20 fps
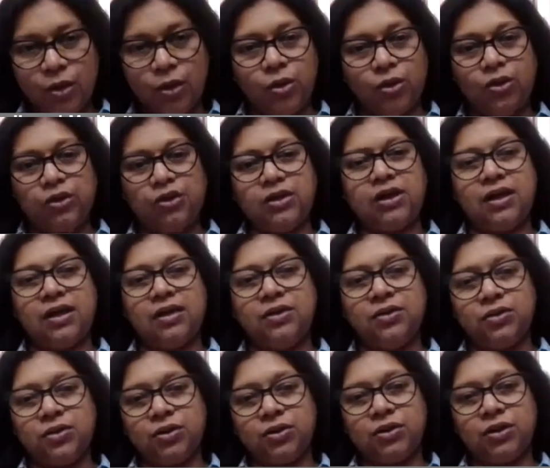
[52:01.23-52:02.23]
Or are
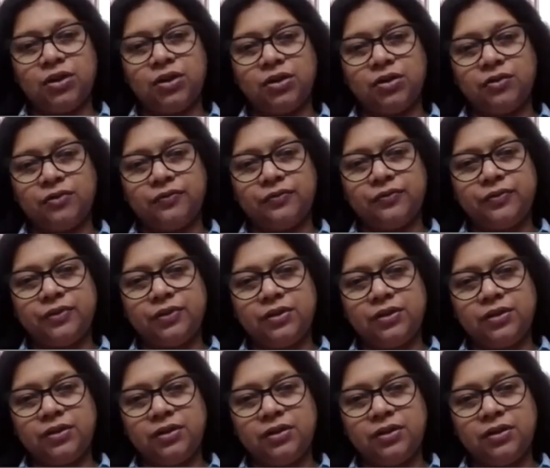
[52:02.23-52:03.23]
you talking of,
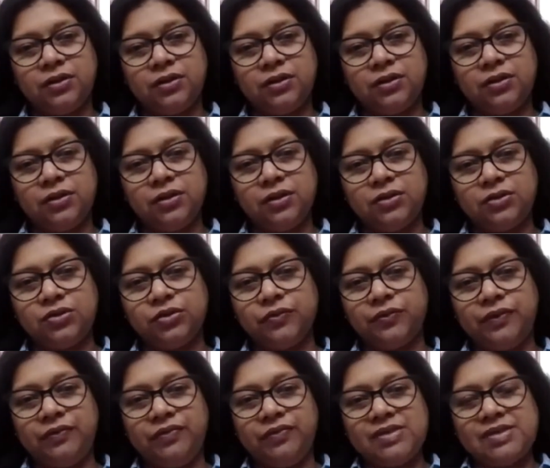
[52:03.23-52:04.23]
so
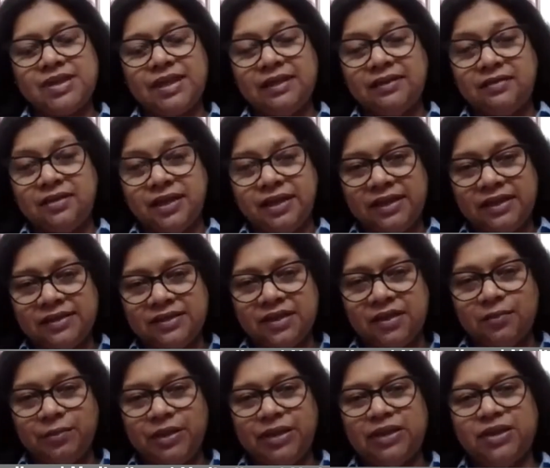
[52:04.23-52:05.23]
when we say
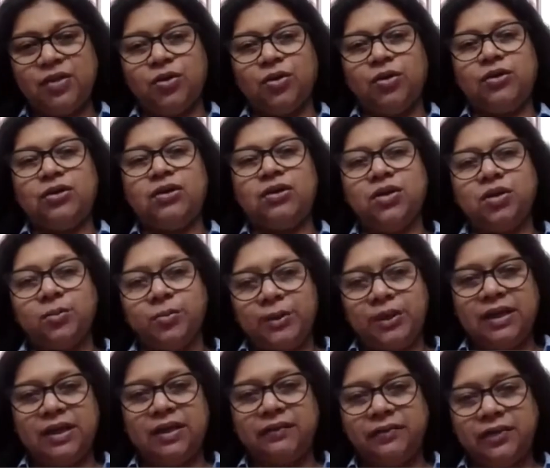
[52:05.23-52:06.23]
traditional media on a
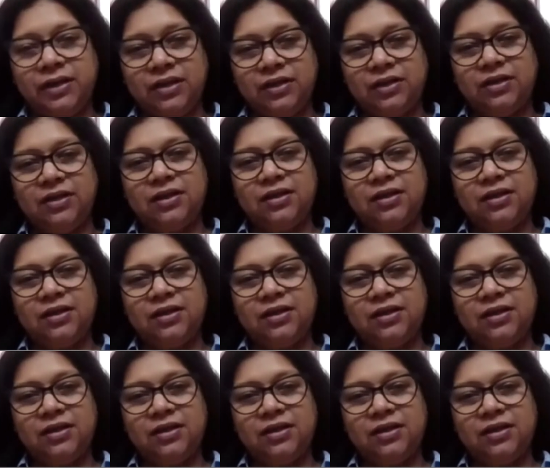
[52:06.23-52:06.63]
global level,